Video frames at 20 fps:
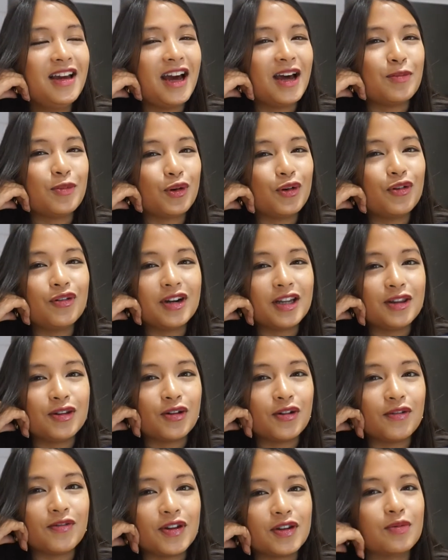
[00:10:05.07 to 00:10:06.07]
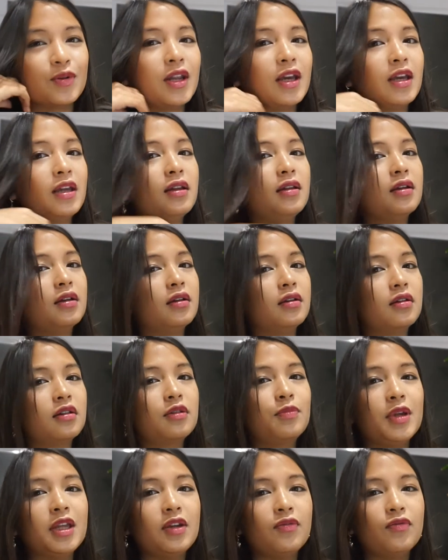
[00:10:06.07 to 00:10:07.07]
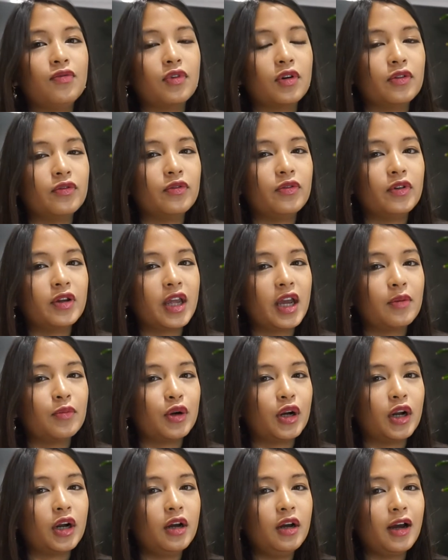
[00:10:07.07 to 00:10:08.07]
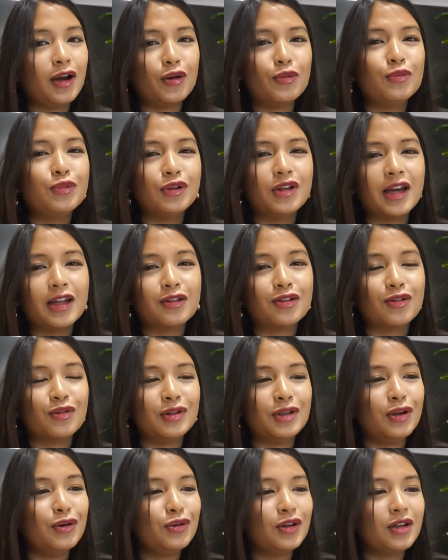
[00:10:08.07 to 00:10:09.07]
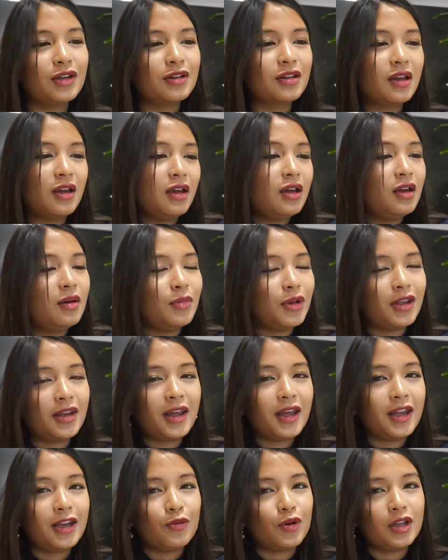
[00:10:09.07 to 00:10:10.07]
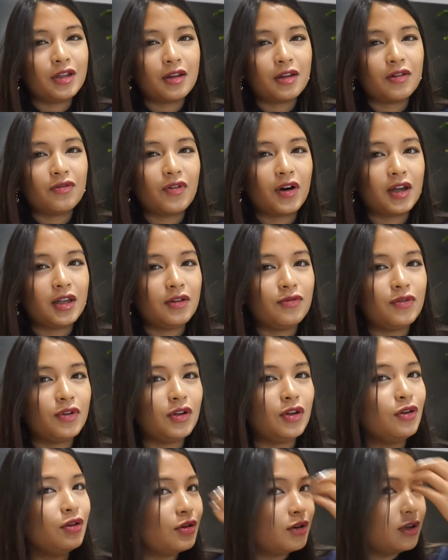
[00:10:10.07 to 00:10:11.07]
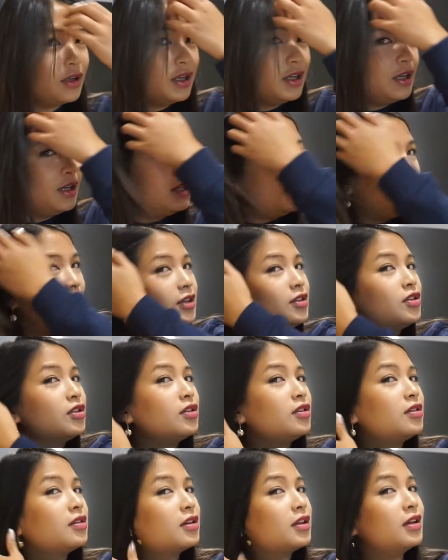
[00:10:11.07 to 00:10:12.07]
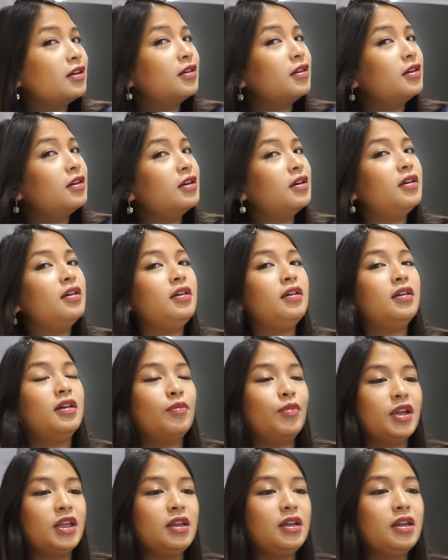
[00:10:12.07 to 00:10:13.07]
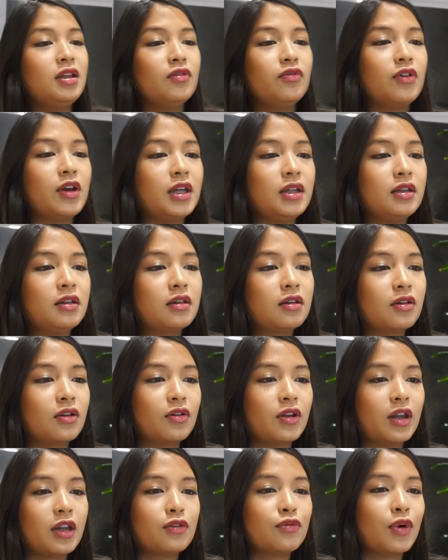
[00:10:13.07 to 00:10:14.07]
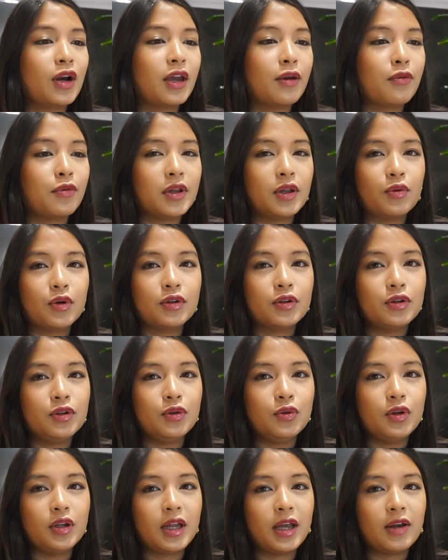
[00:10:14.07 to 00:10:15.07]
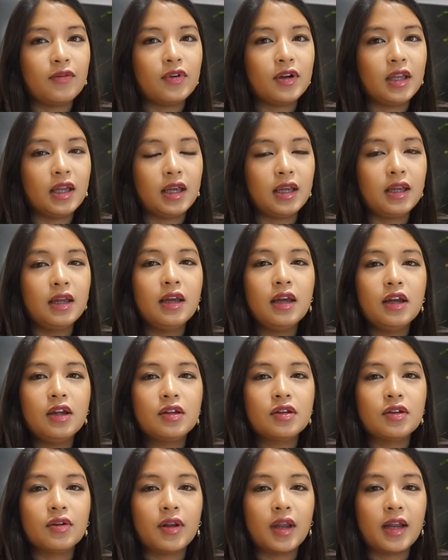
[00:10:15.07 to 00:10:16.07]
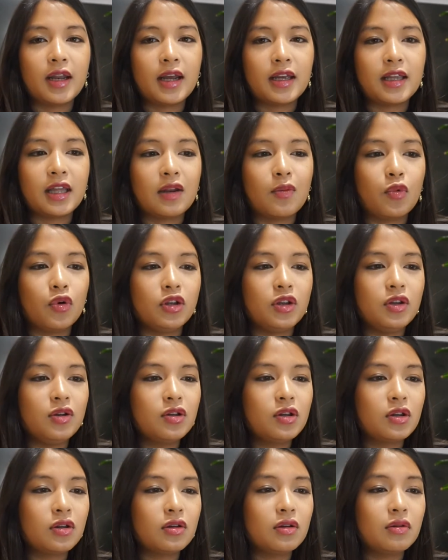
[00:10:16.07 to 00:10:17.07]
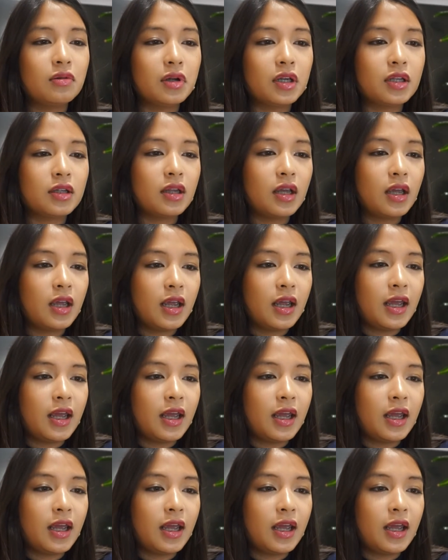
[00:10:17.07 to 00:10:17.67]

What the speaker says: I'm already nervous when I speak in front of the camera. I hope you guys don't know this, but anyways, it's fine if you do. It's still in the beginning phase, so that's why I really want to do it every day so that I get more used to it.